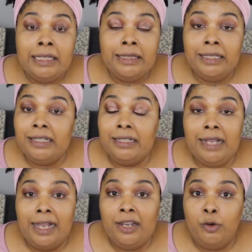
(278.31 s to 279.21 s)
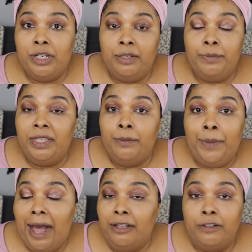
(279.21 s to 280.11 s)
this is not going to be the
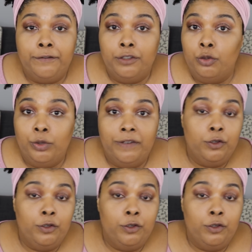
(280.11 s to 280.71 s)
palette for you.